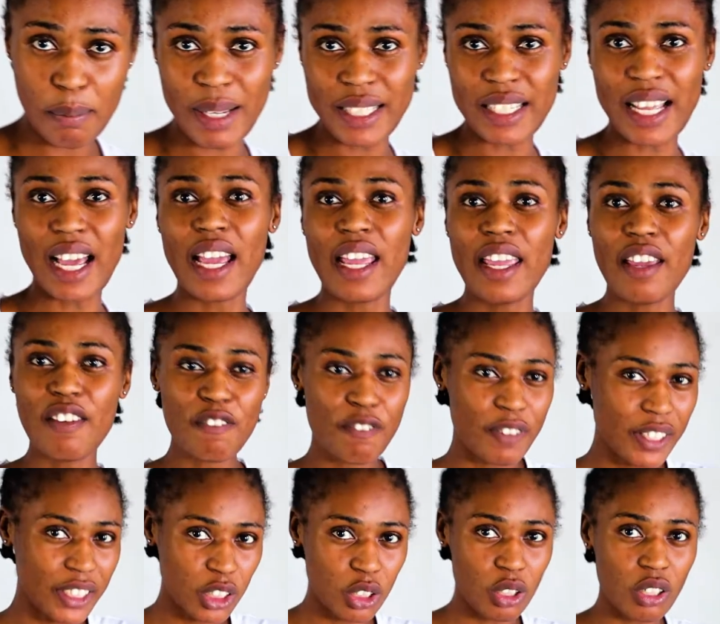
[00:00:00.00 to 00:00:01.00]
but I have
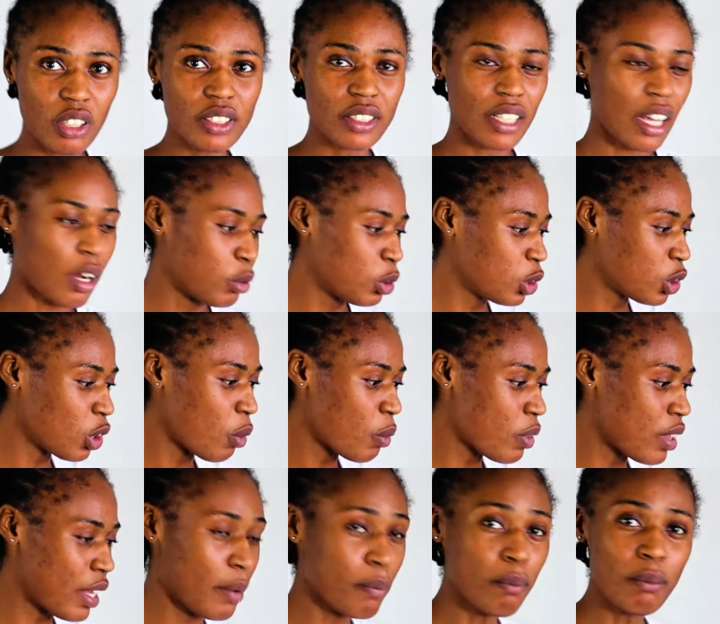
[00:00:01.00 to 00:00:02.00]
videos. I will
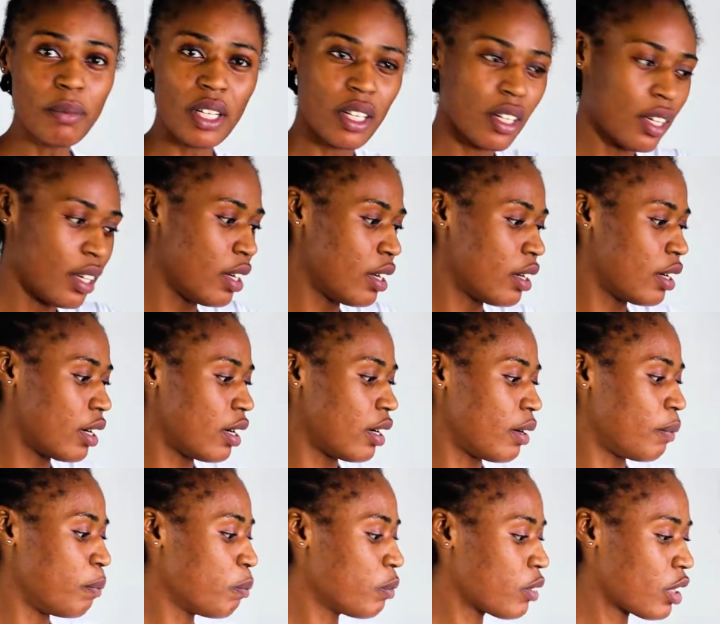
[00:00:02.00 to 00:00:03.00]
show them
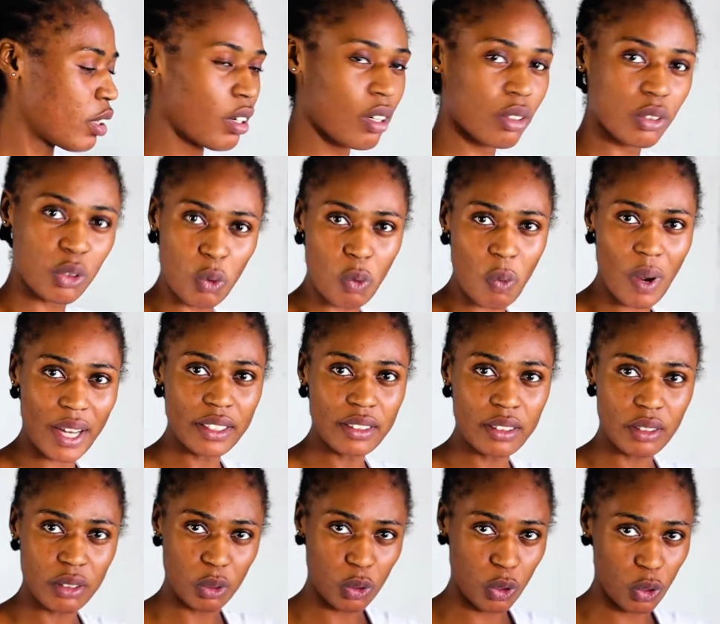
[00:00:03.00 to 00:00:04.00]
to
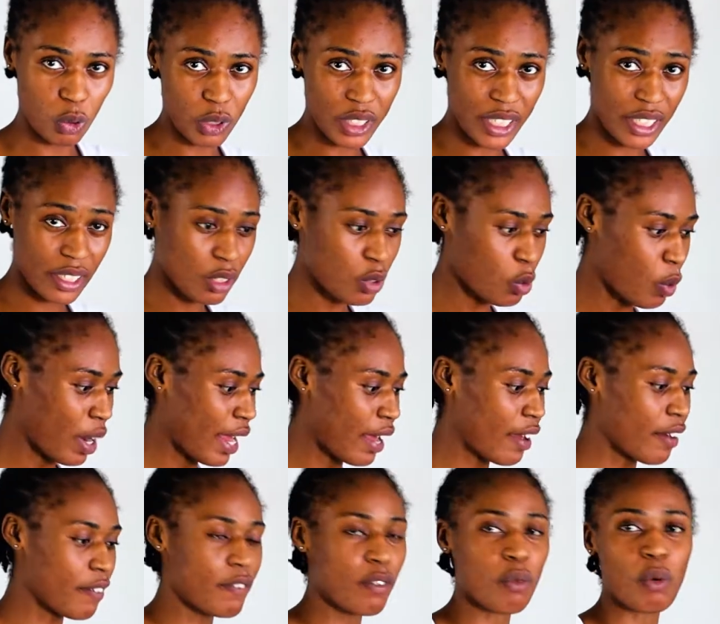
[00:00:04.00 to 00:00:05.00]
what you need to
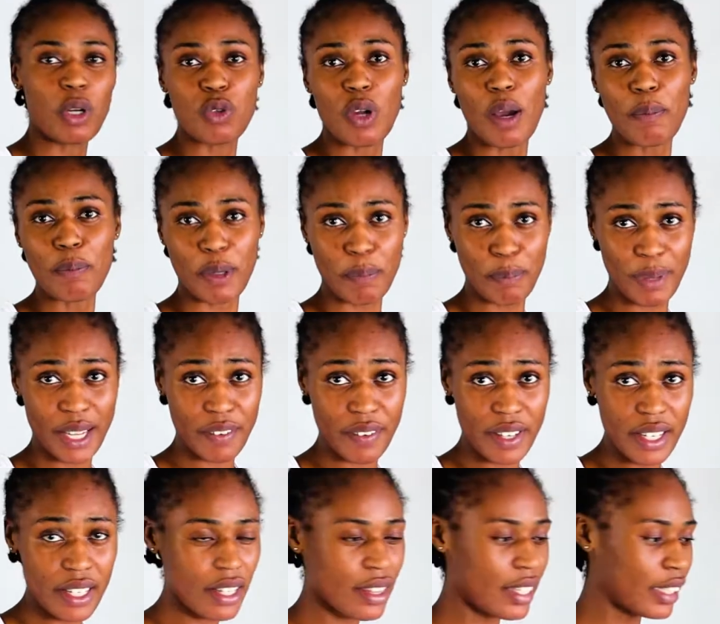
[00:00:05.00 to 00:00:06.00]
have when you are
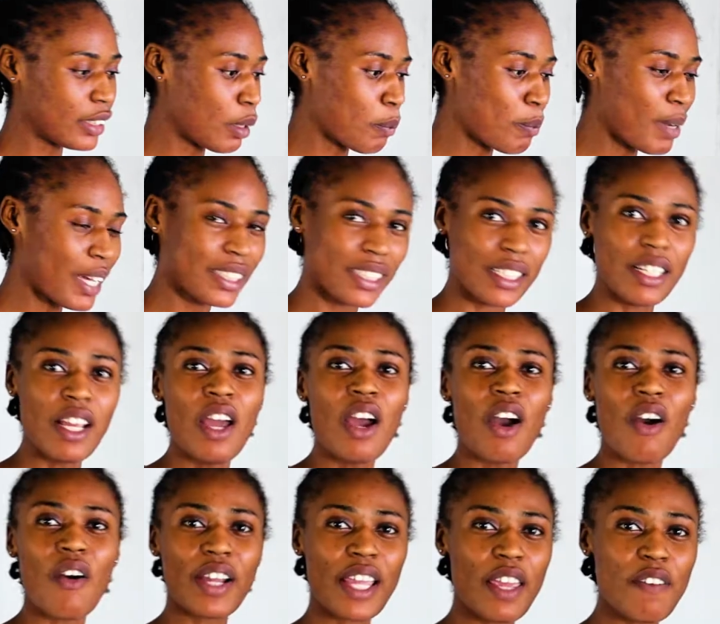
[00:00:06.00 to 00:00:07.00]
preparing the chapati.
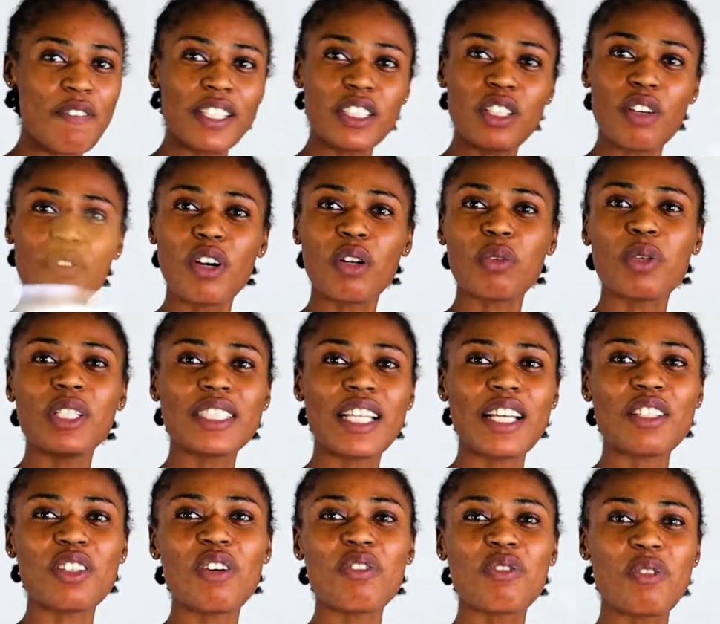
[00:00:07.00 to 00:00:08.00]
Okay, first of all, we
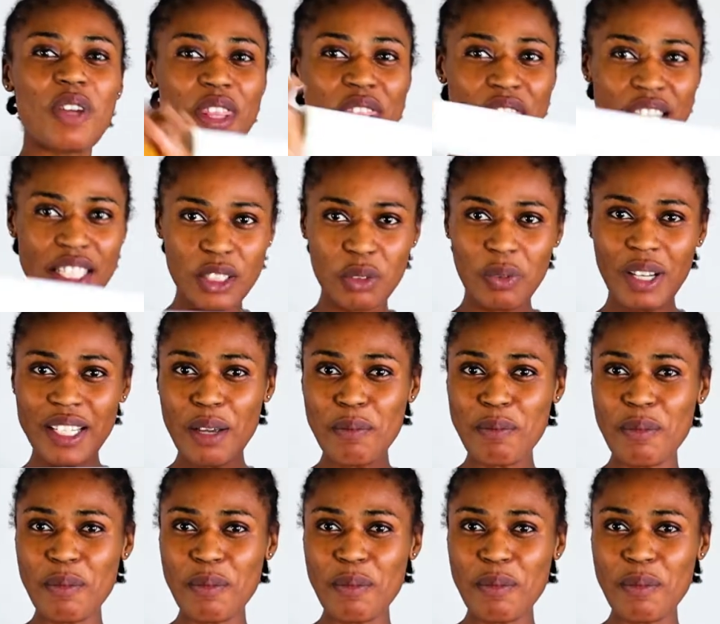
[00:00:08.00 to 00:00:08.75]
start off with this.